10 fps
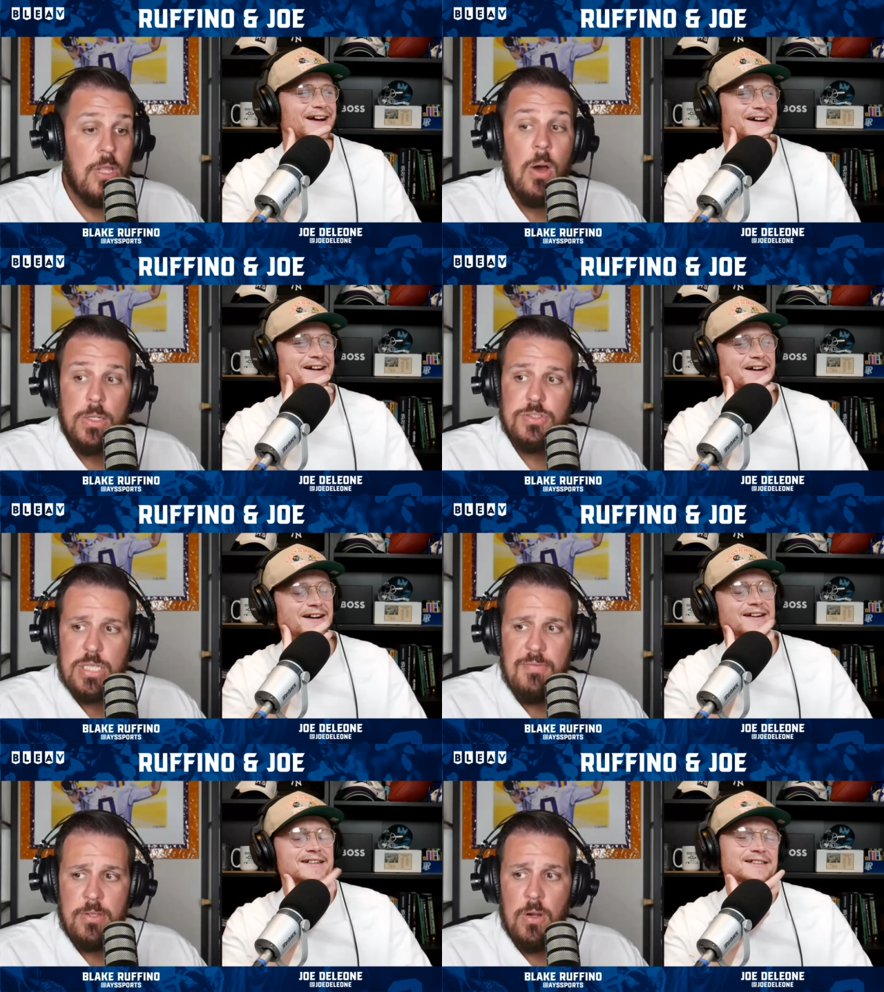Speaker 1: no, it's
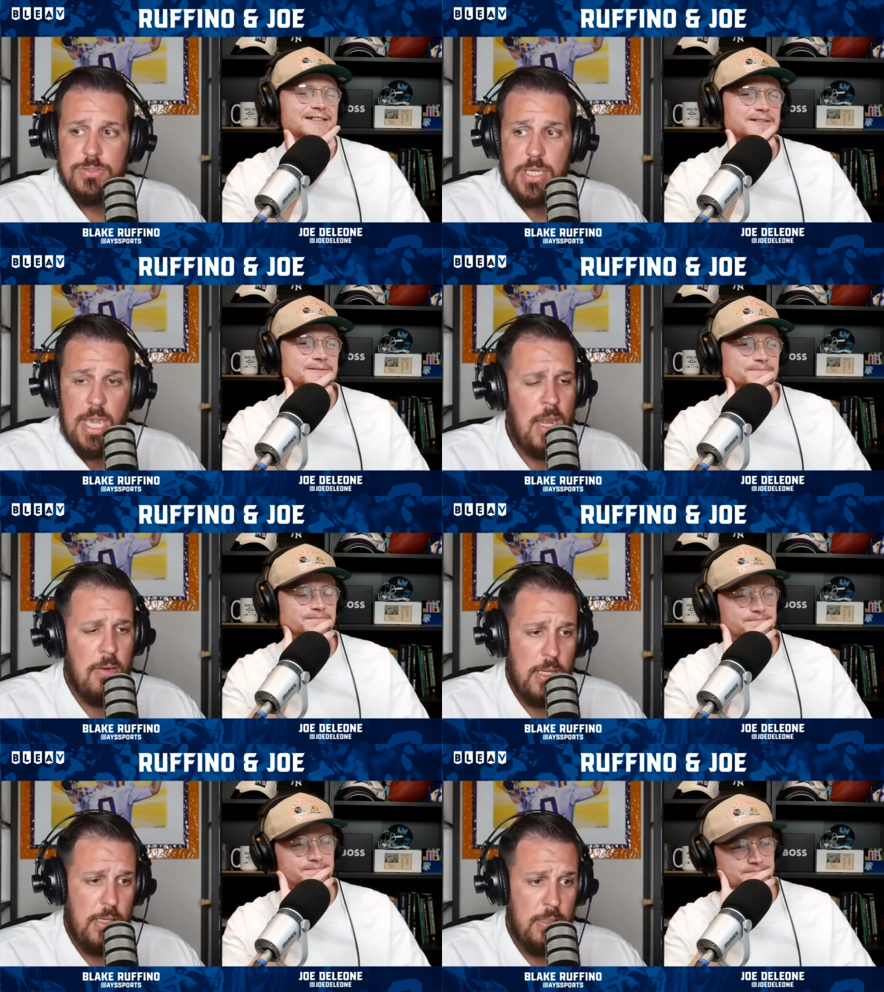seven yards a
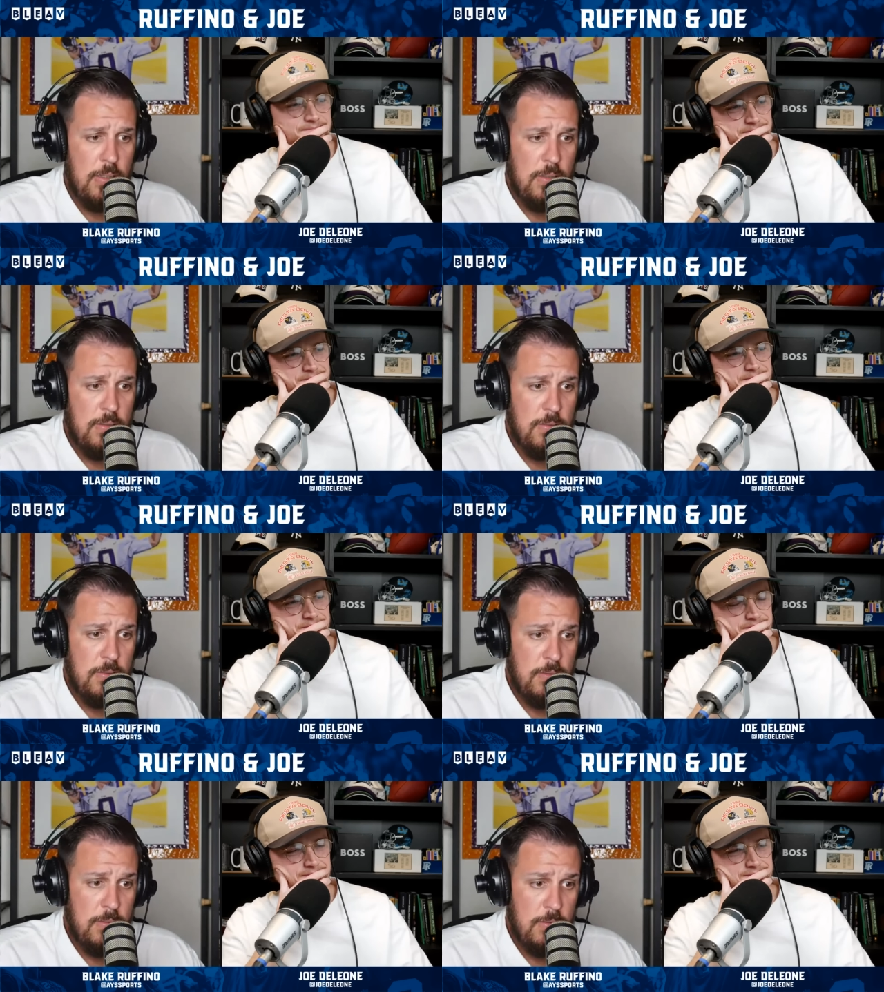carry.
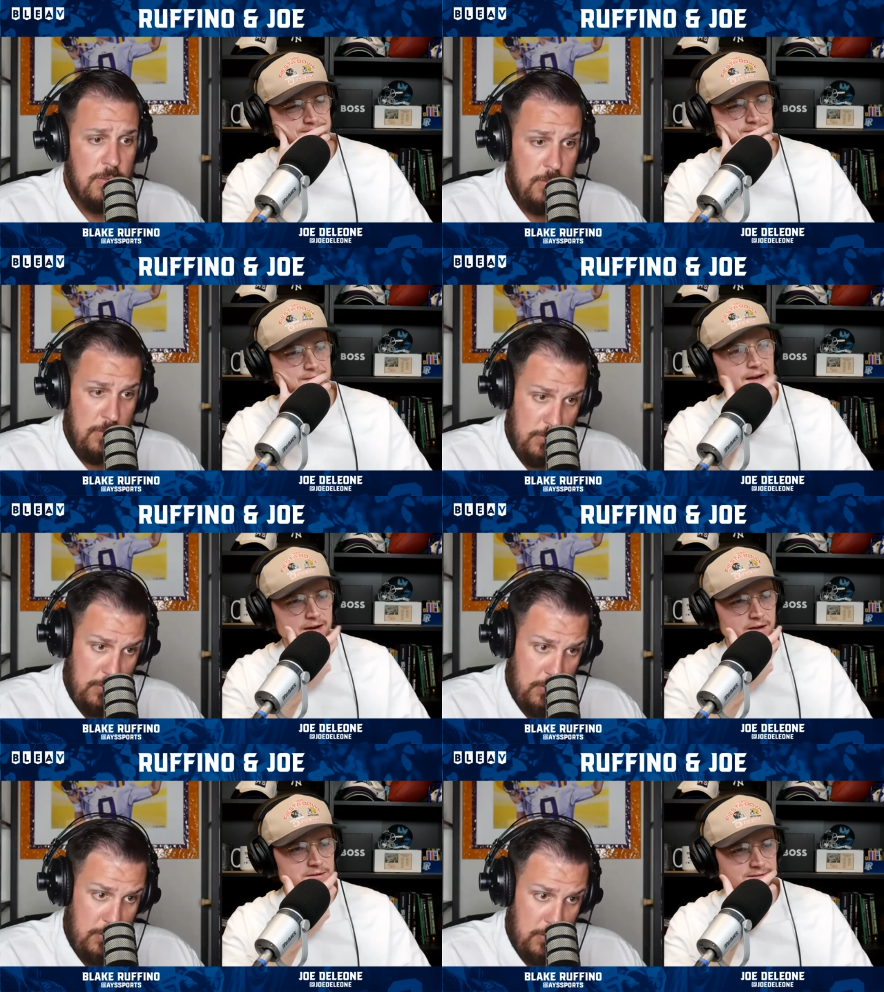I
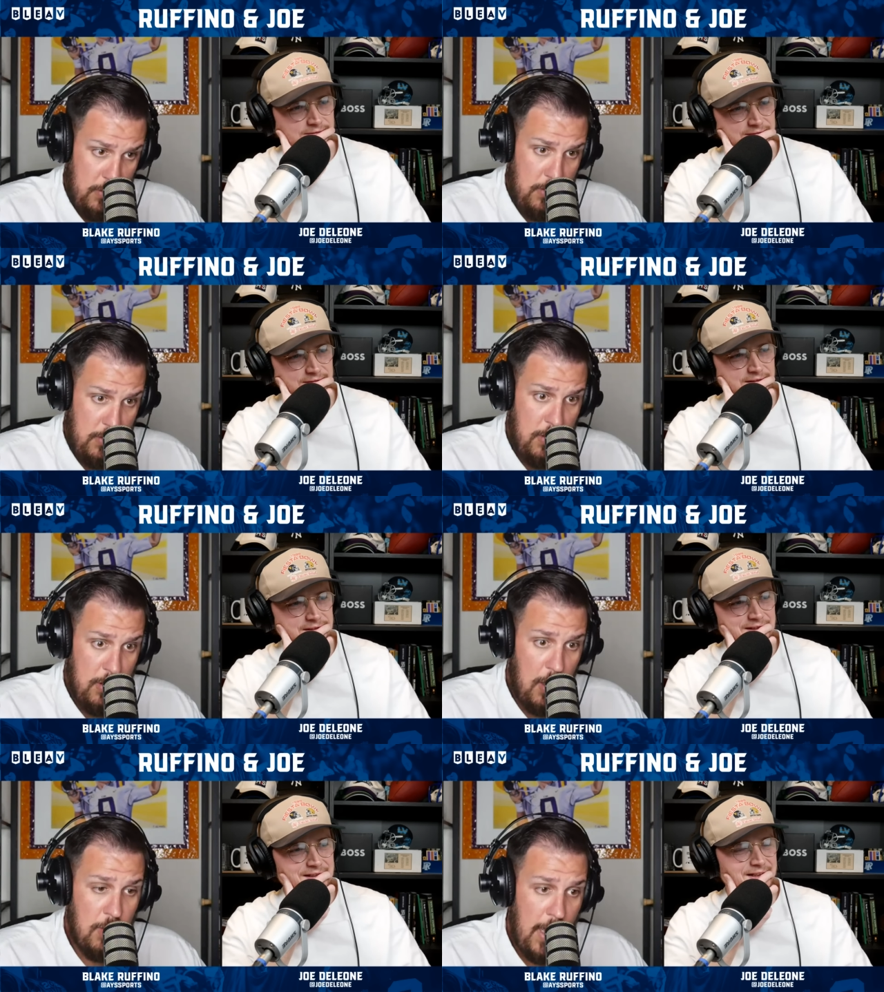know.
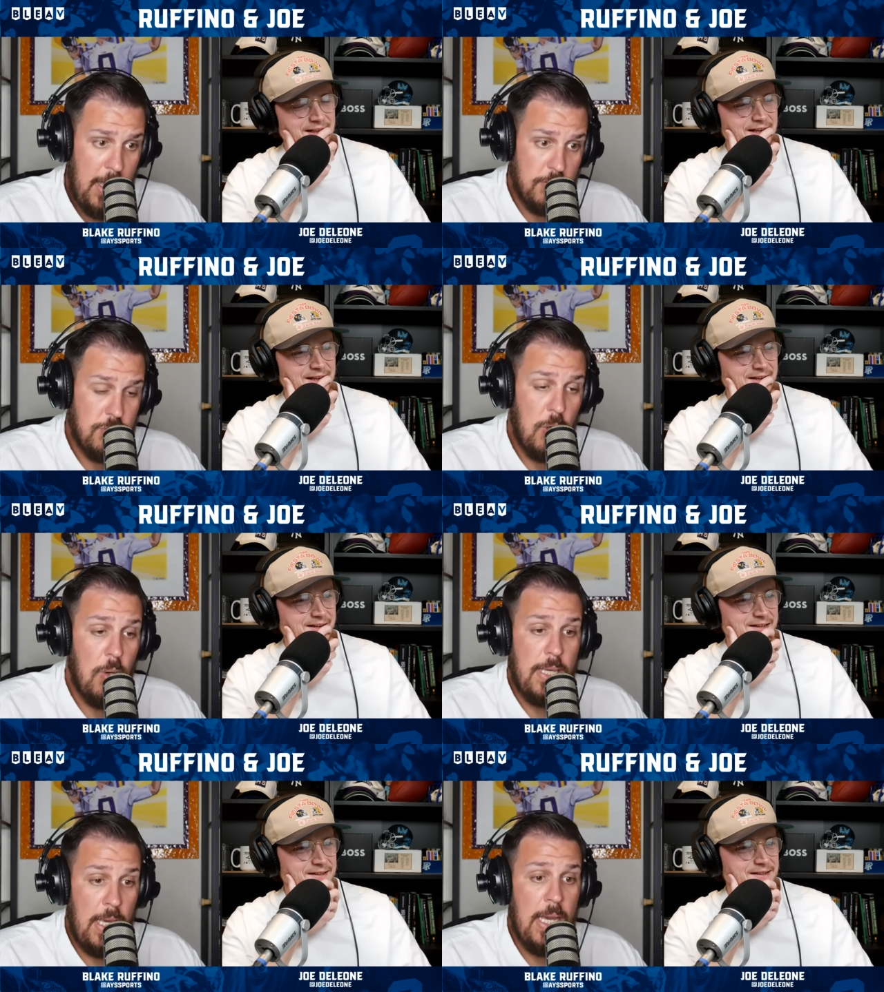Okay,
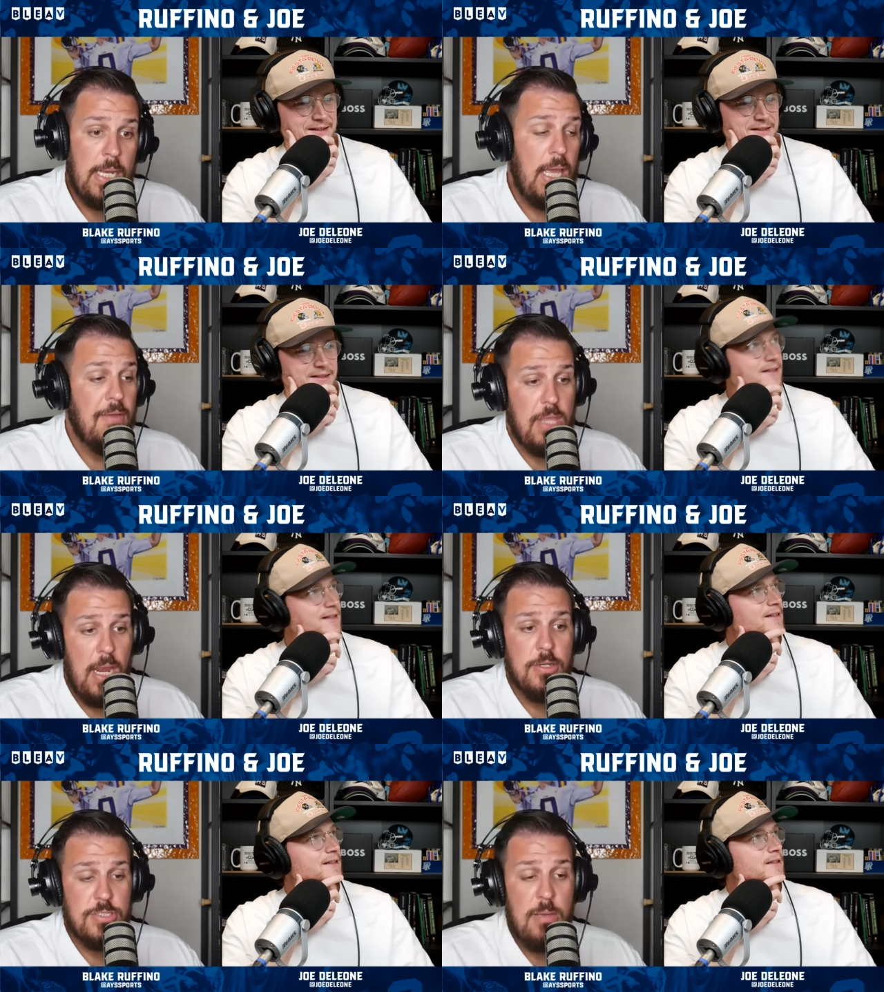so again, if
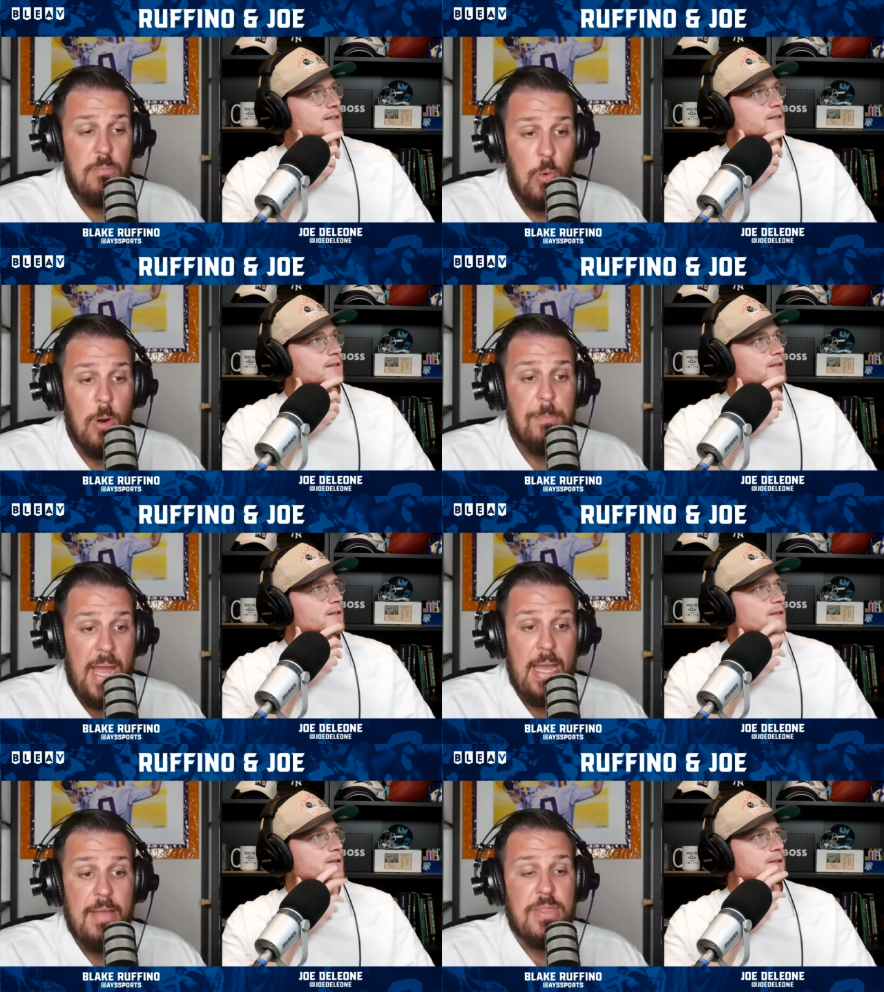there is a more
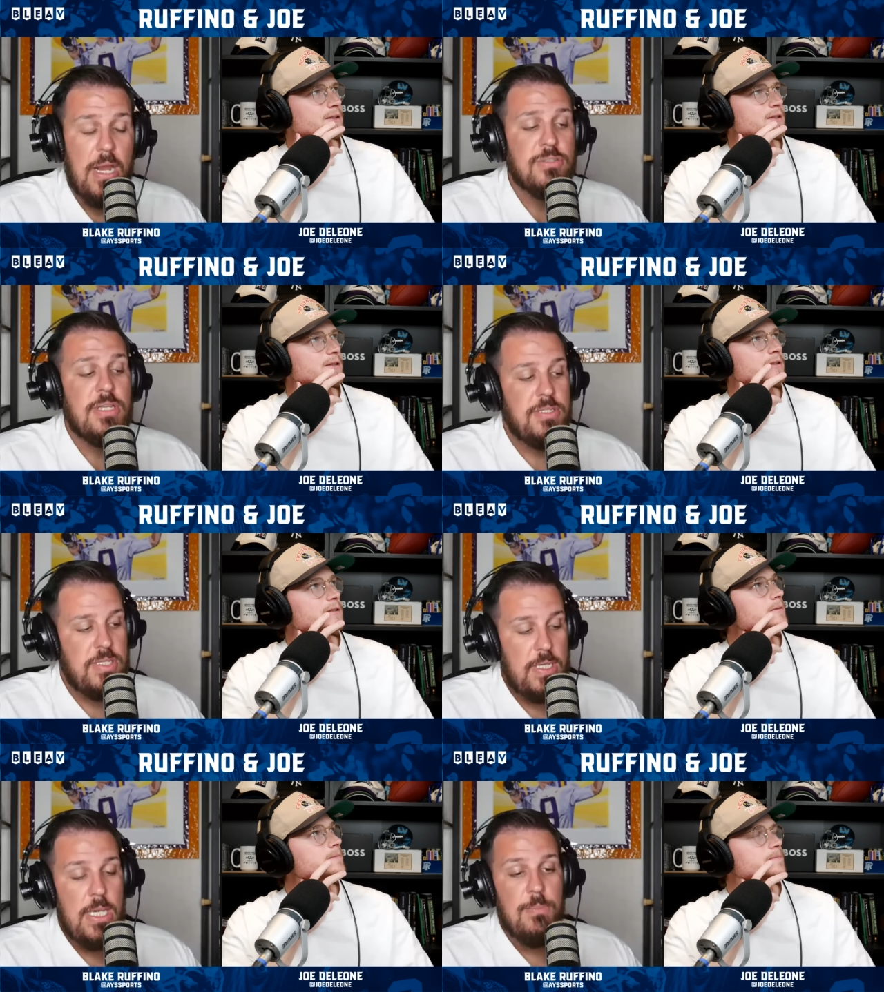ba- if there's a
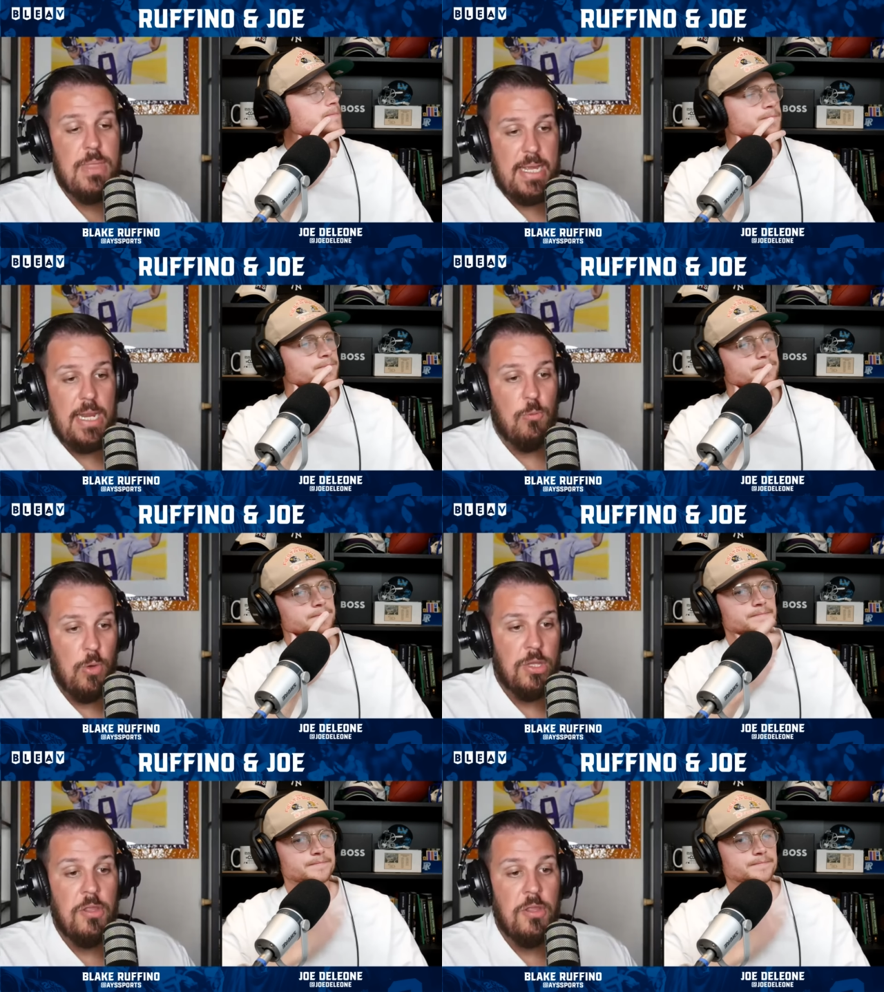team that can run the